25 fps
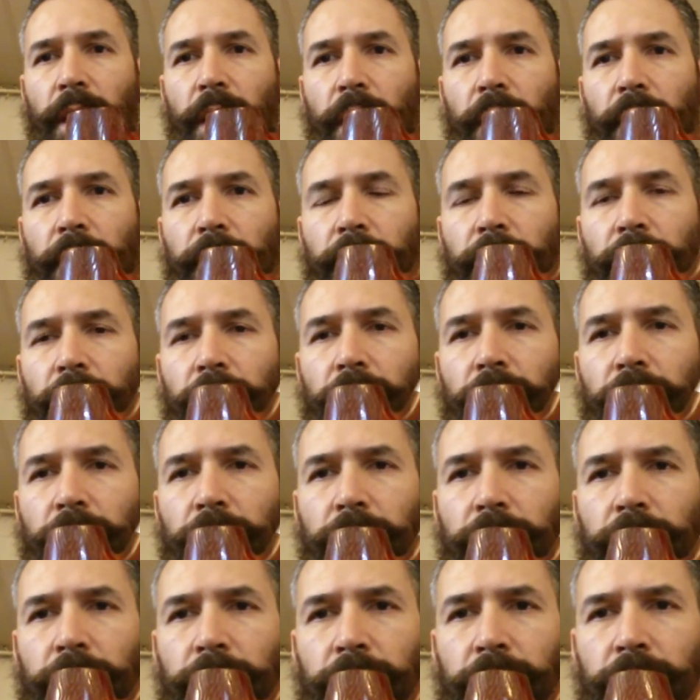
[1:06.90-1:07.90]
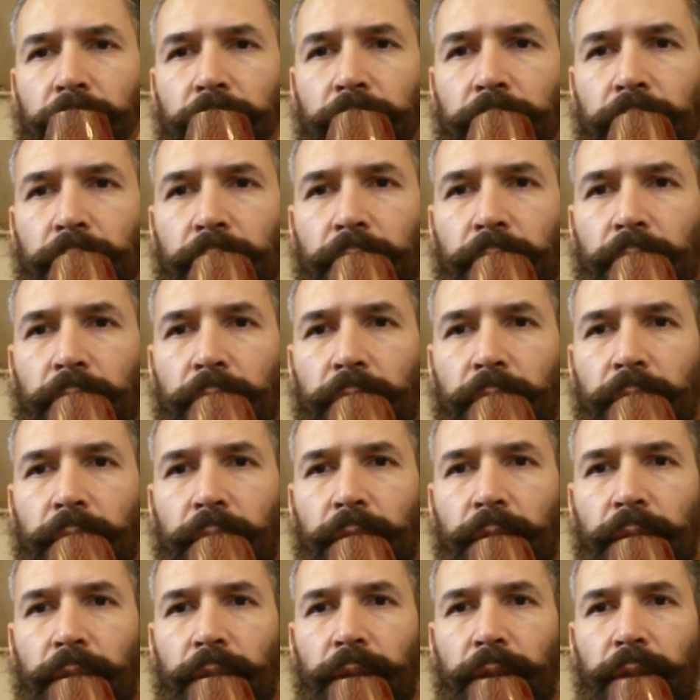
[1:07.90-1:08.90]
and as
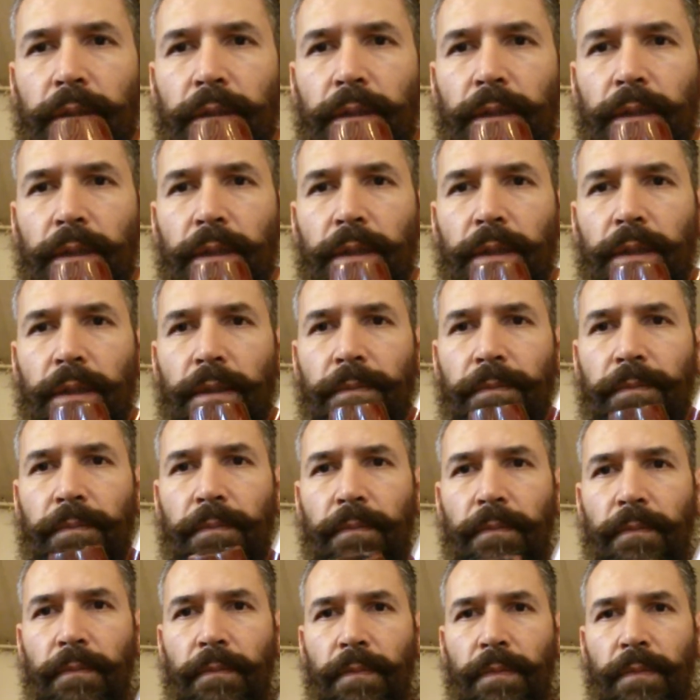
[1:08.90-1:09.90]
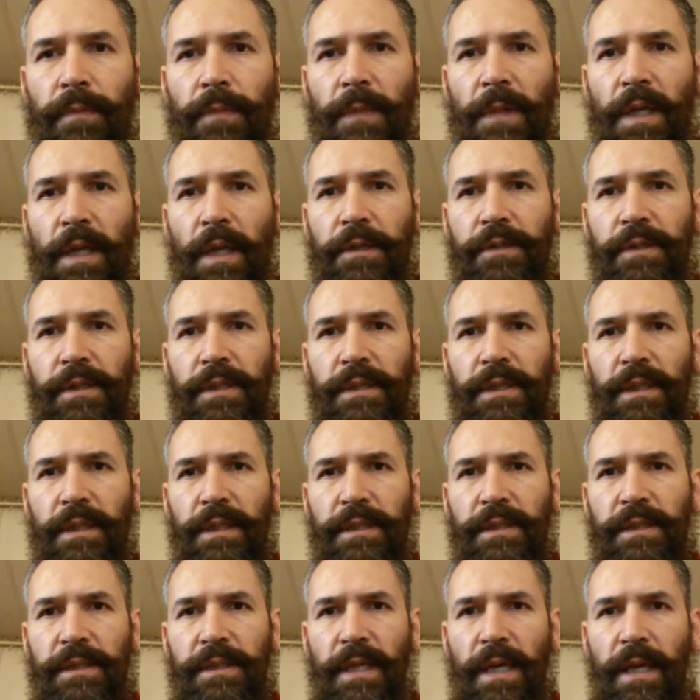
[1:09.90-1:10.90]
you can see,
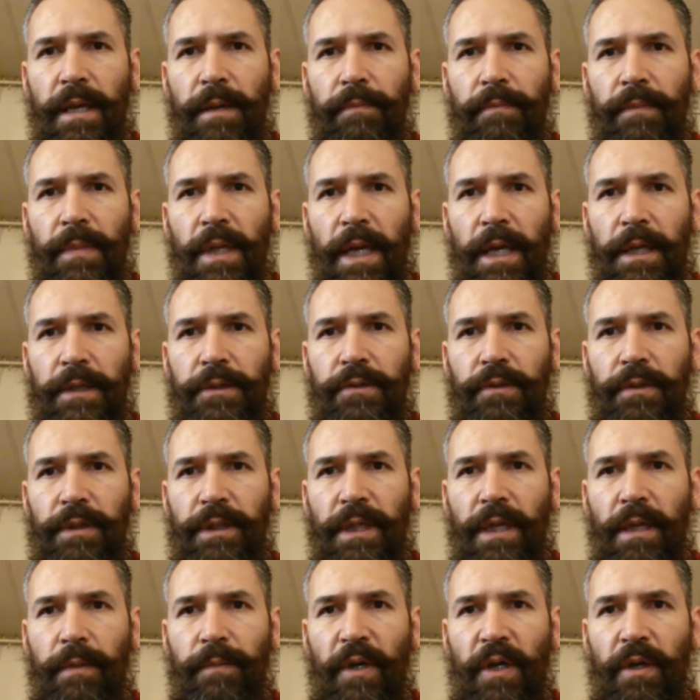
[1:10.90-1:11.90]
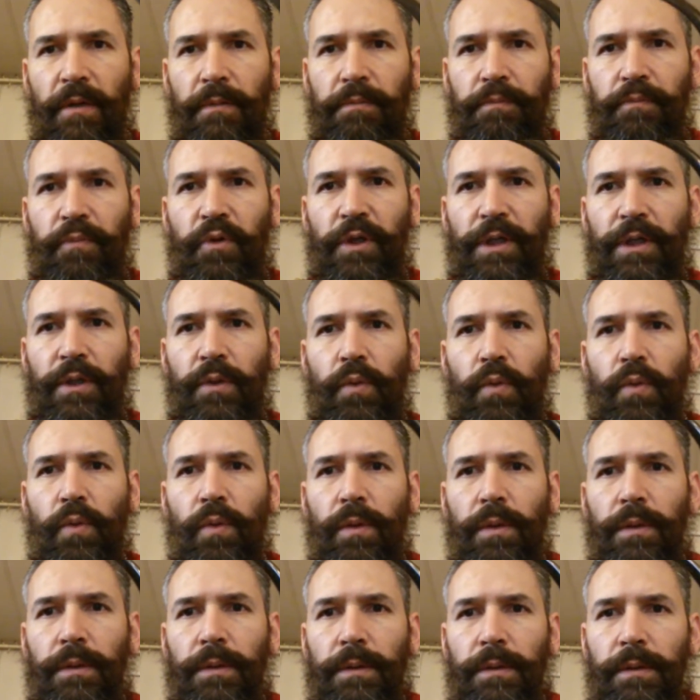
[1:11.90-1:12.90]
the stem actually came out pretty
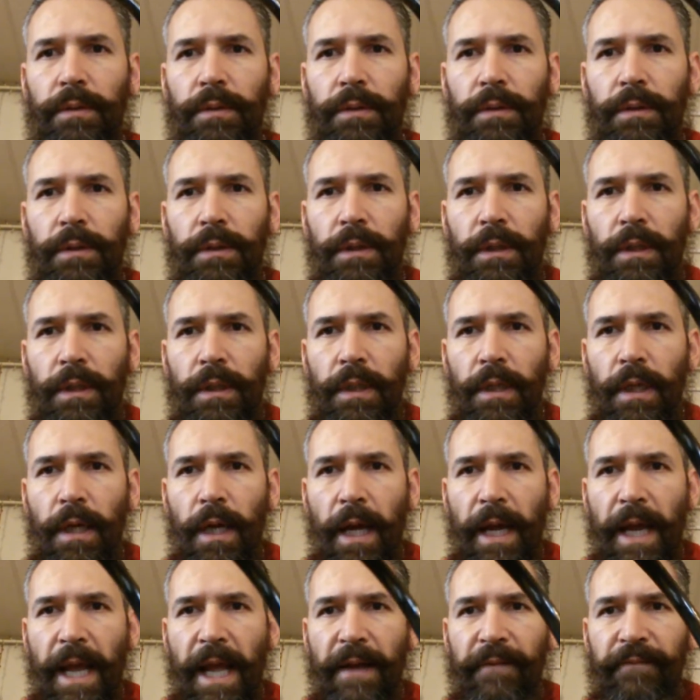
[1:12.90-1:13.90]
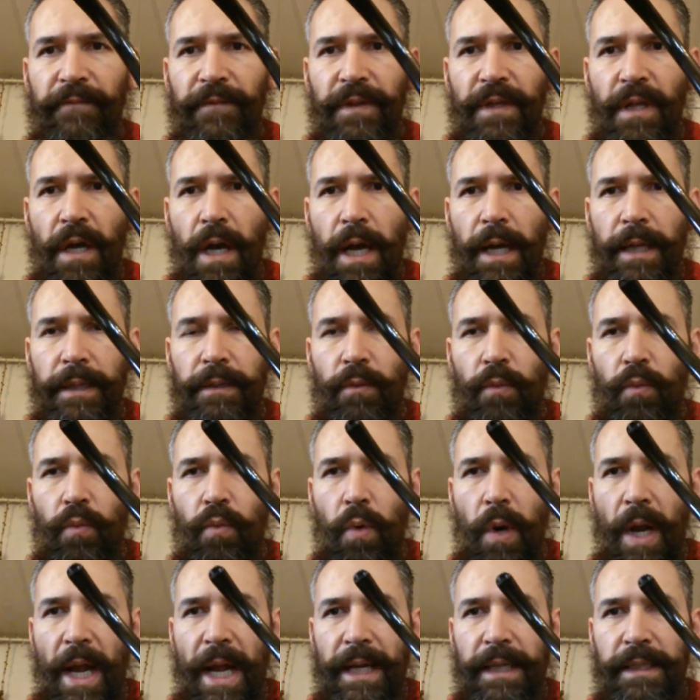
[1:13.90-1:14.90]
cool. I have not
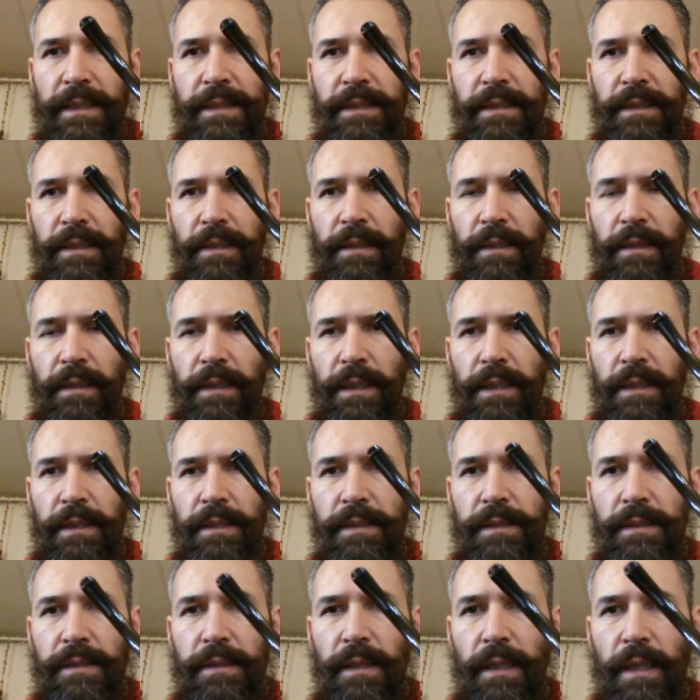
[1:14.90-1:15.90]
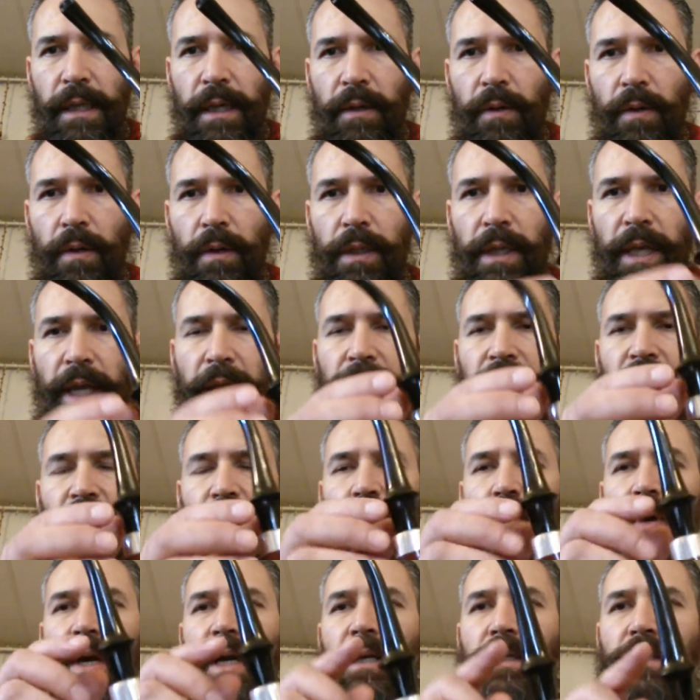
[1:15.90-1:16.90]
waxed these at all. I
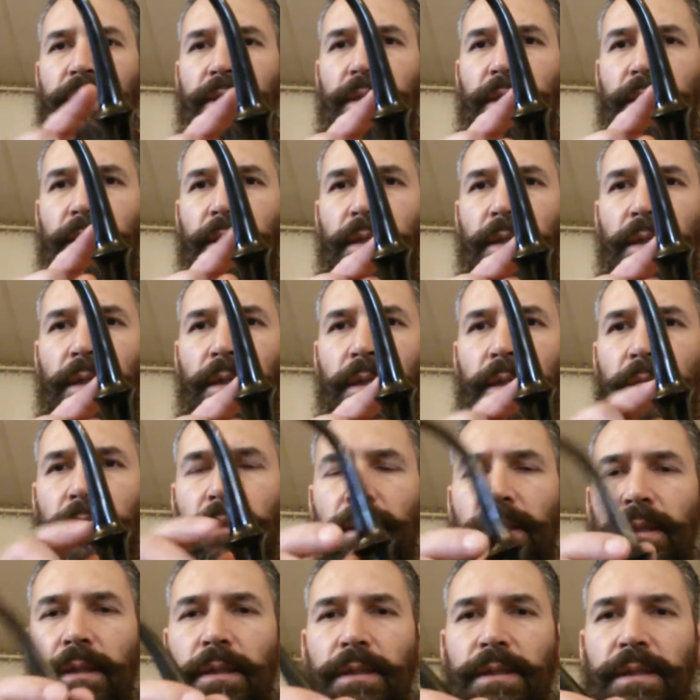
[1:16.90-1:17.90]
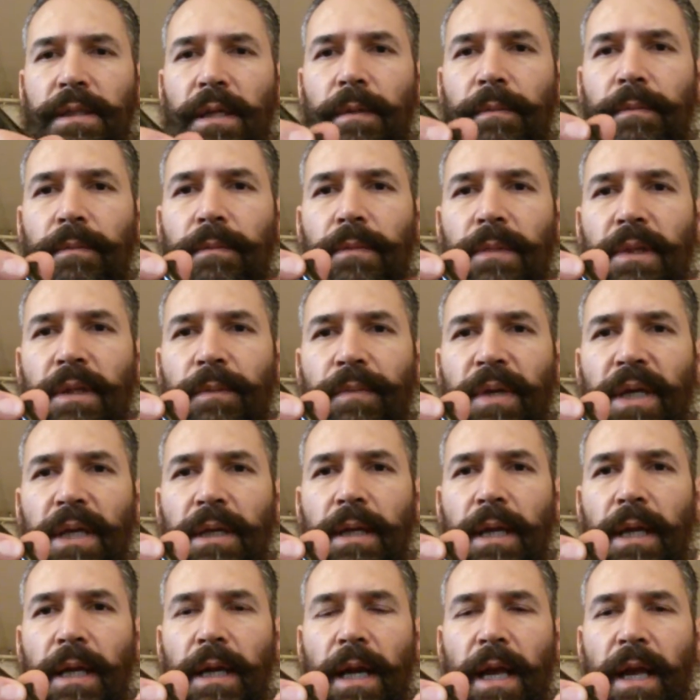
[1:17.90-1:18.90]
haven't waxed the stem, the bit,
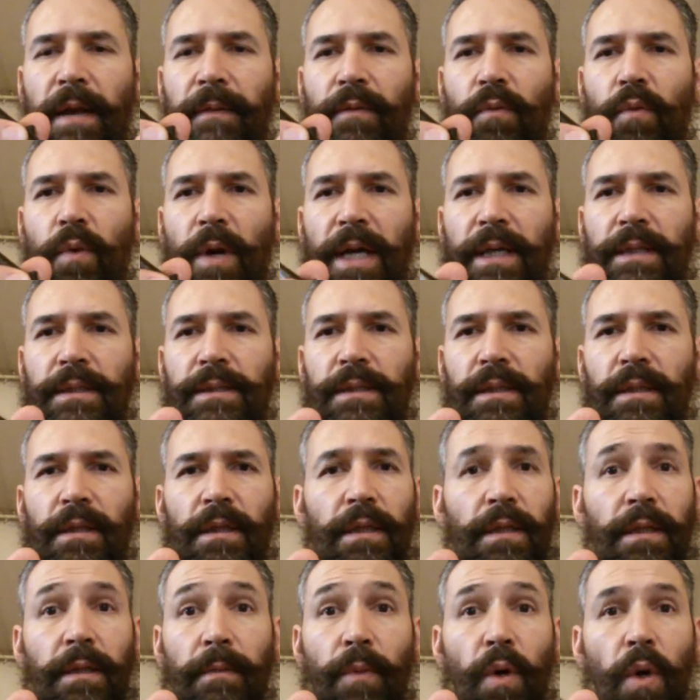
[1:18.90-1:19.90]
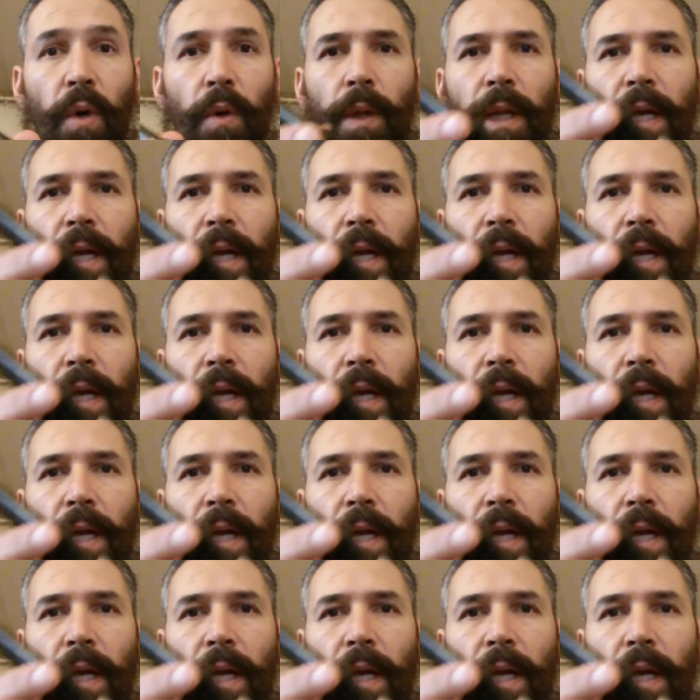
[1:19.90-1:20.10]
and I haven't waxed the bowl